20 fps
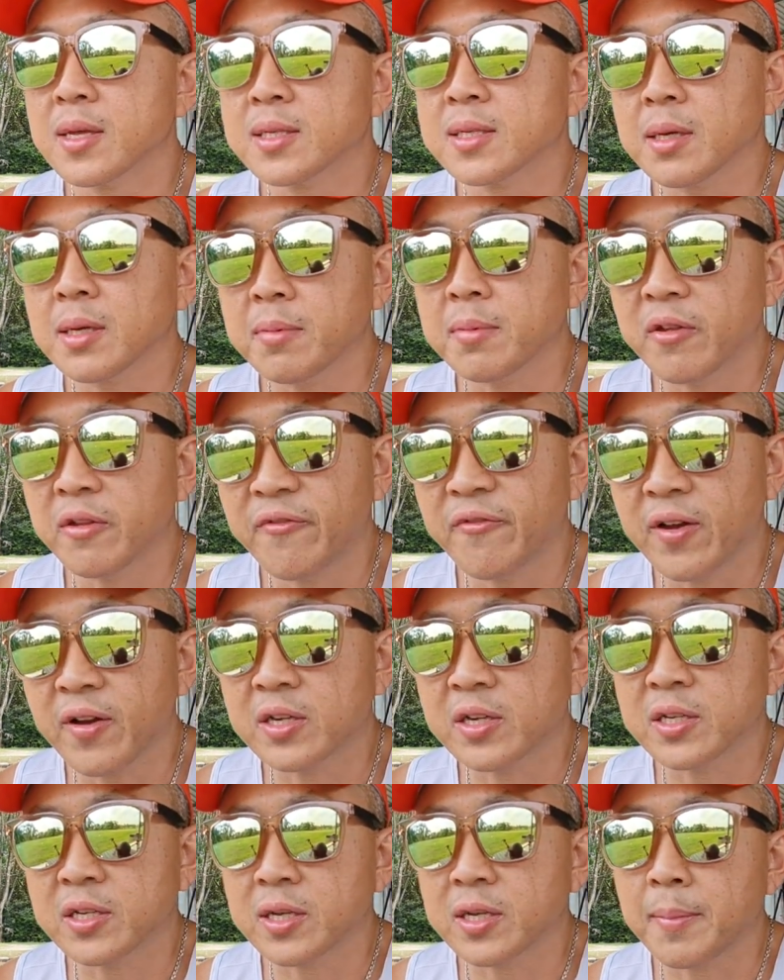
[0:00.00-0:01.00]
Some of the
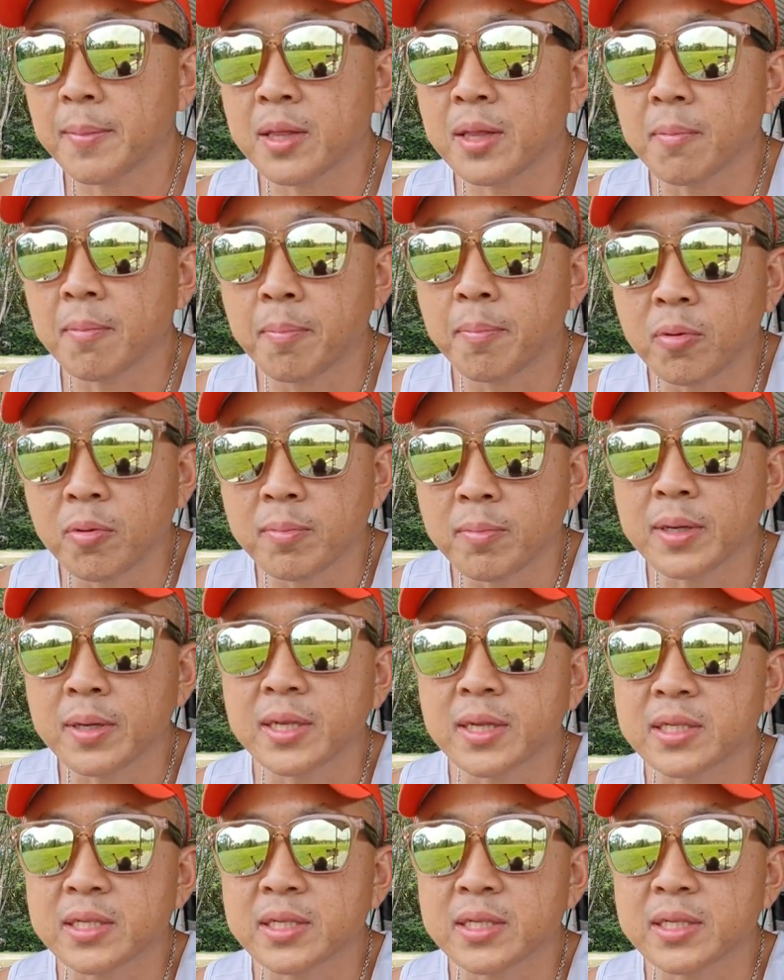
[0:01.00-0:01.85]
functions, I mean, the Bloomberg